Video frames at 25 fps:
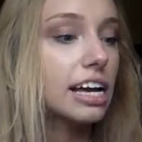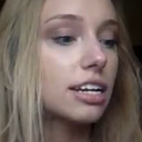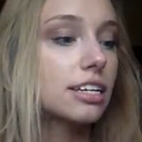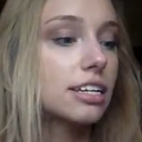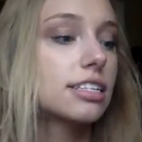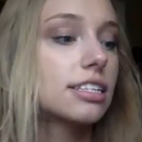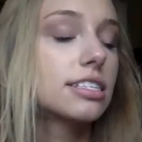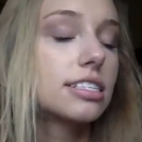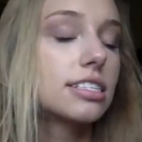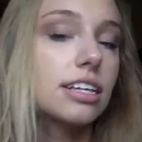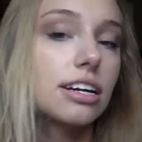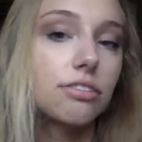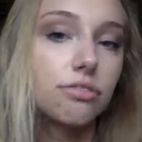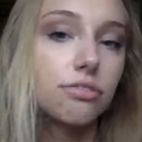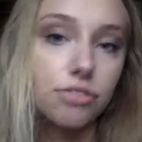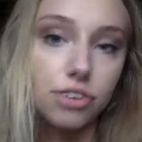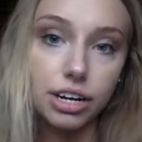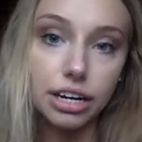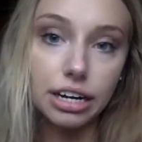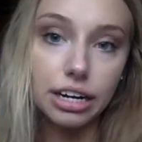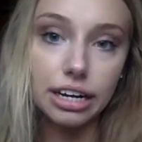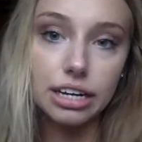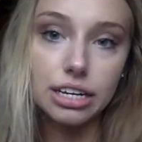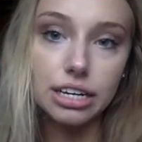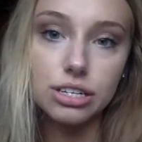it's a
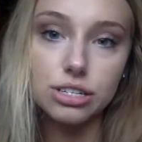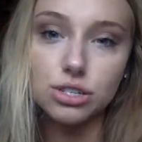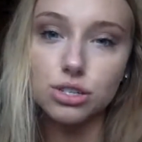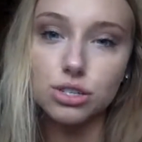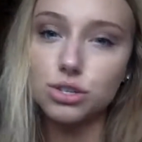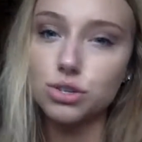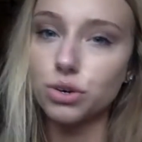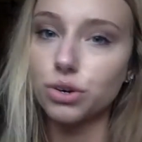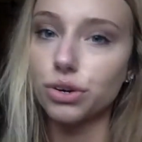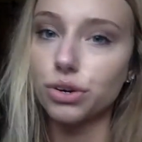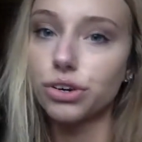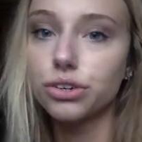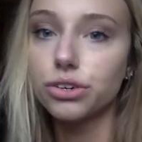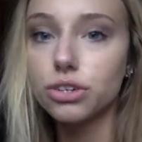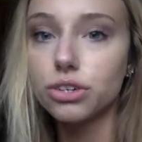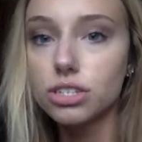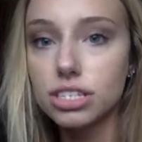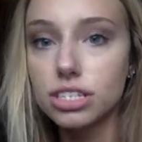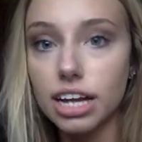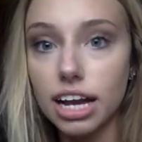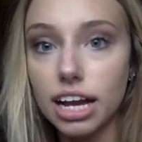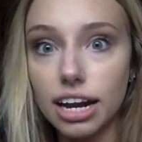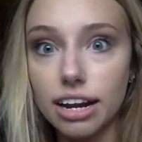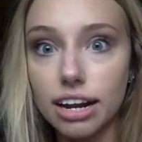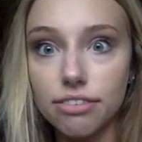very historical
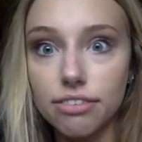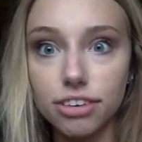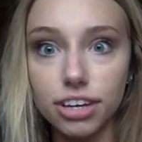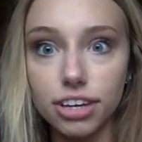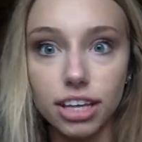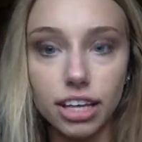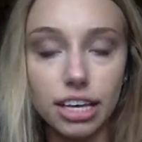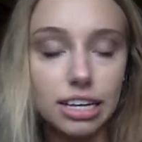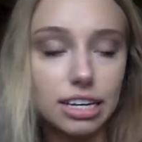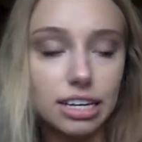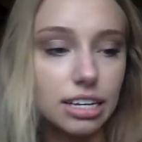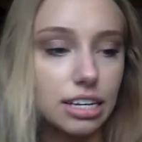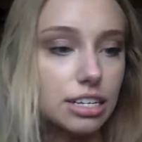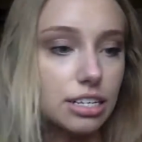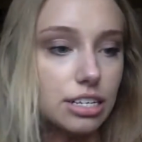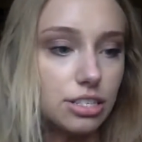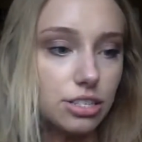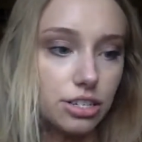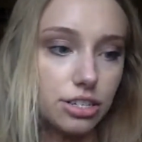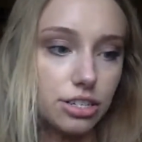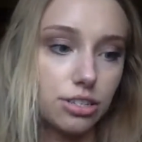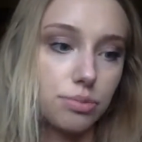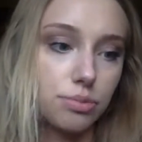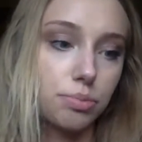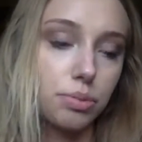state, I feel like, because
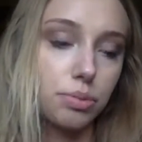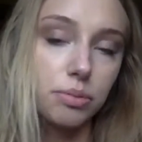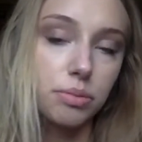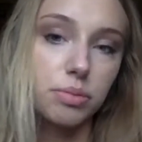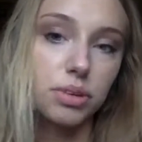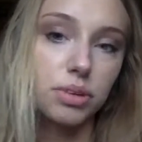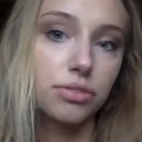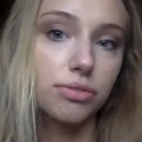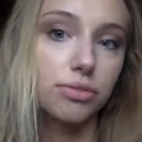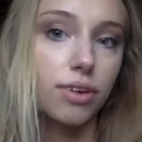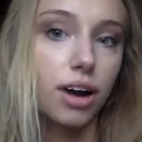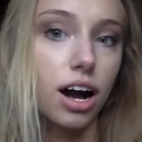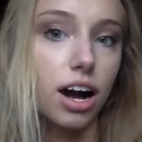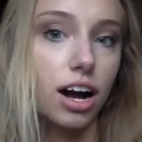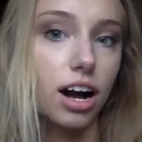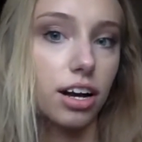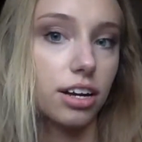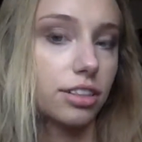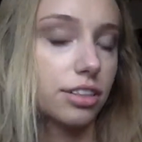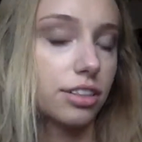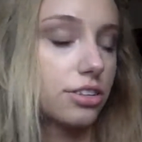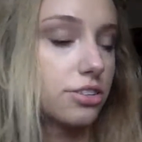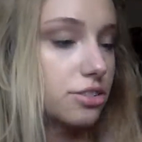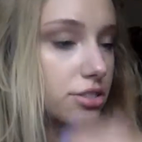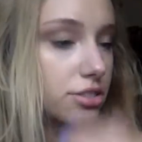there's Plymouth
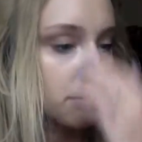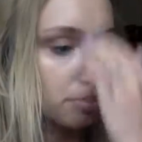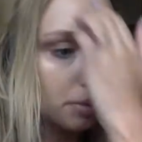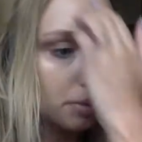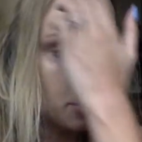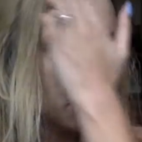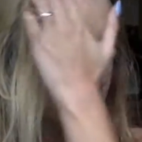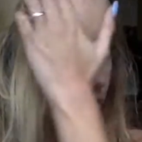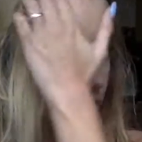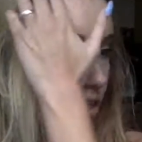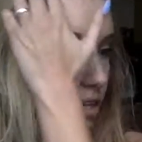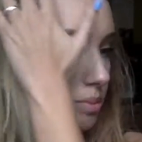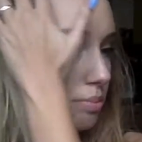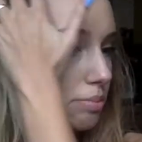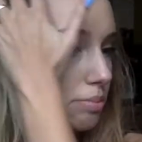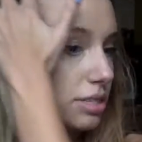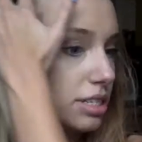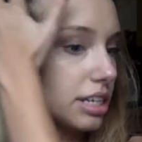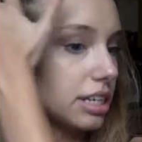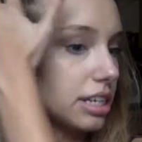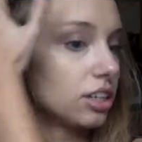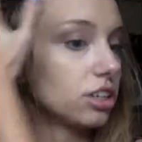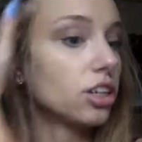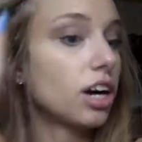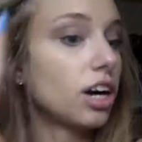Rock, there's the Pilgrims,
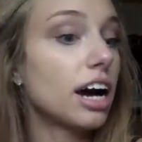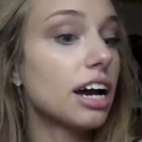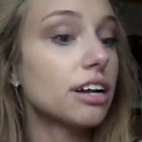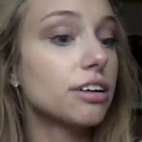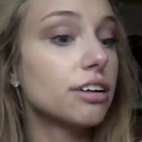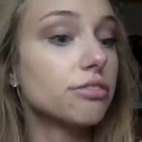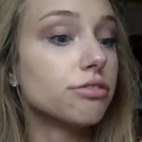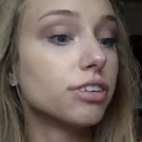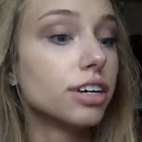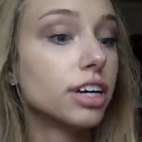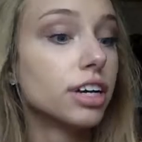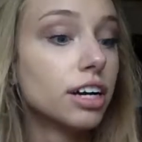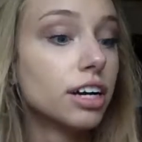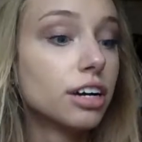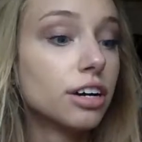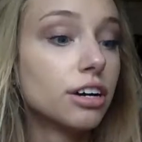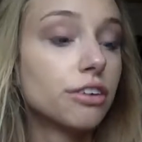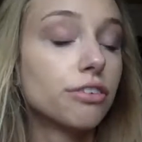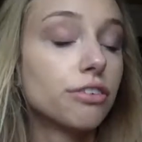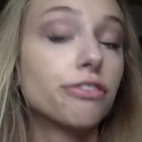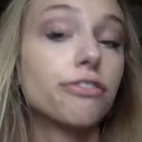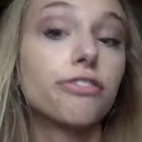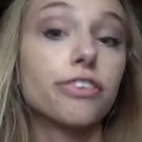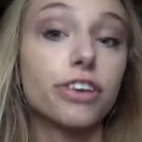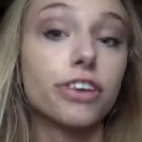and a lot of
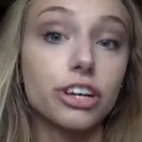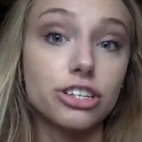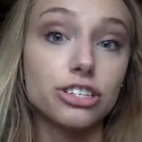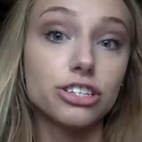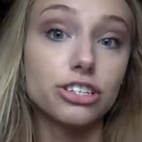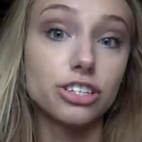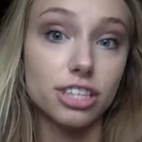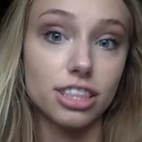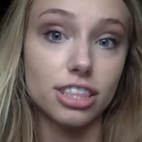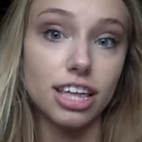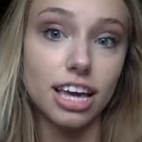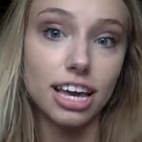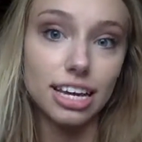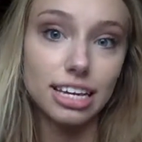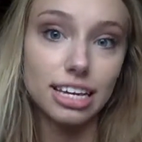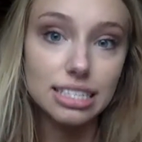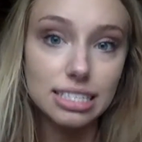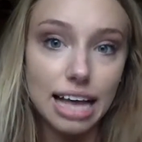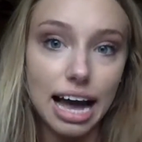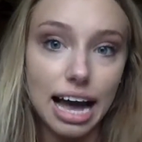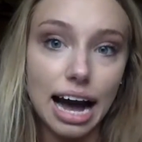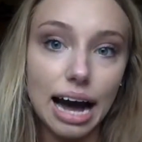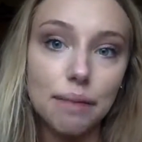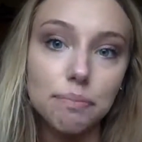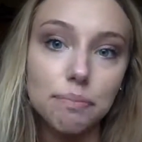first things
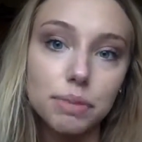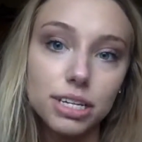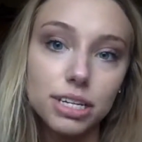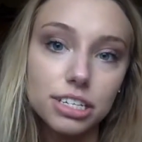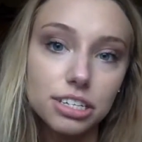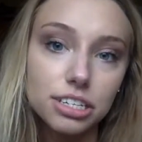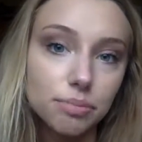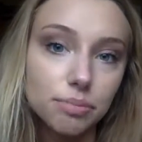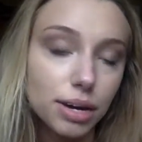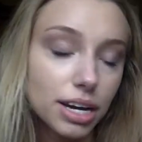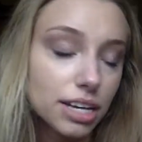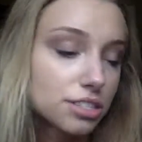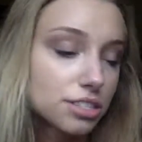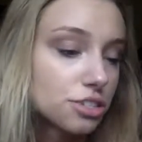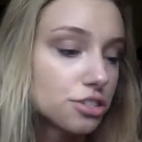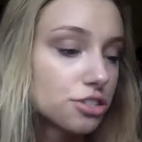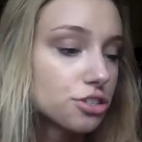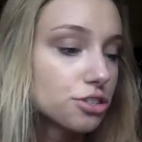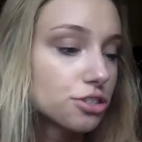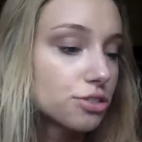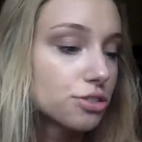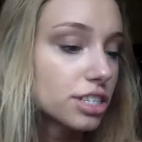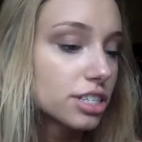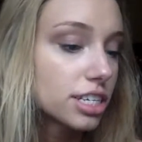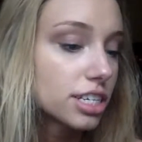happened in
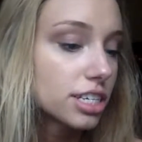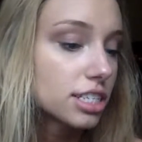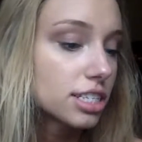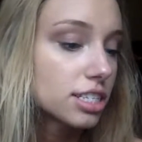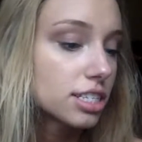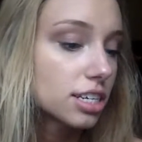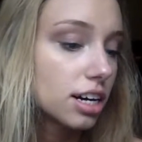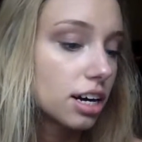Massachusetts.